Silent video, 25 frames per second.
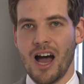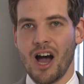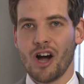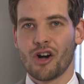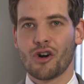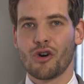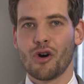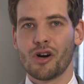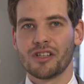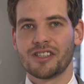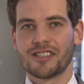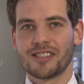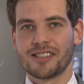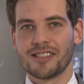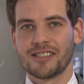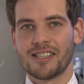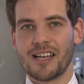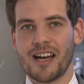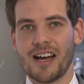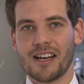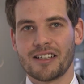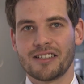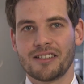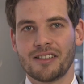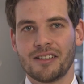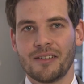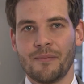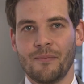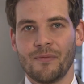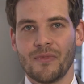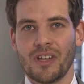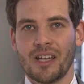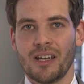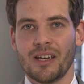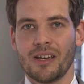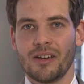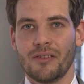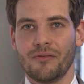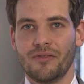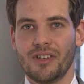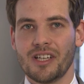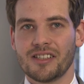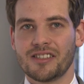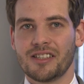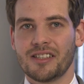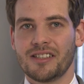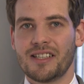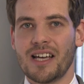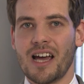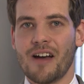In short, we are
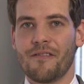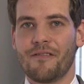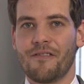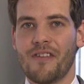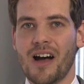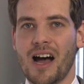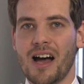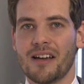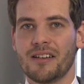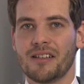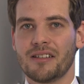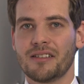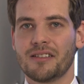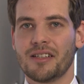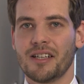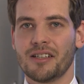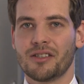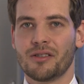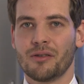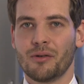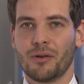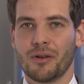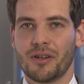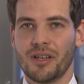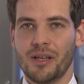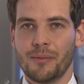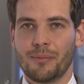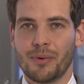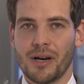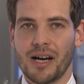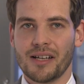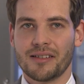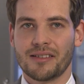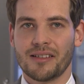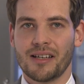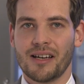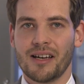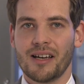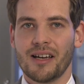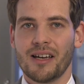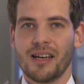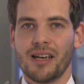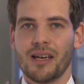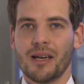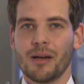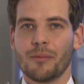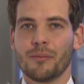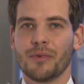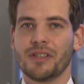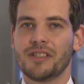the experienced technology partner
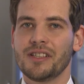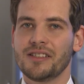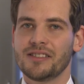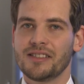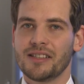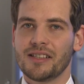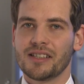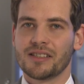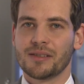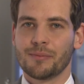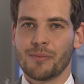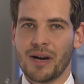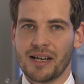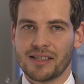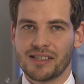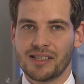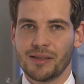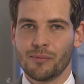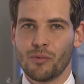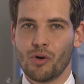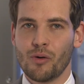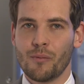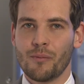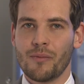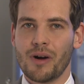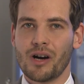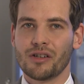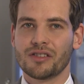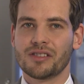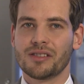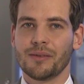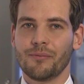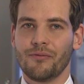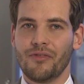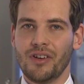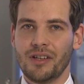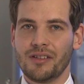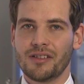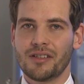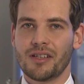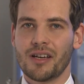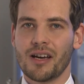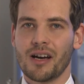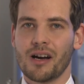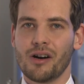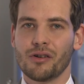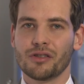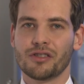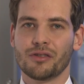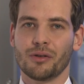with whom you can obtain the maximum
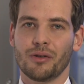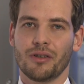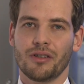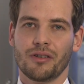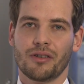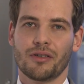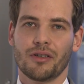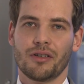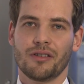output from the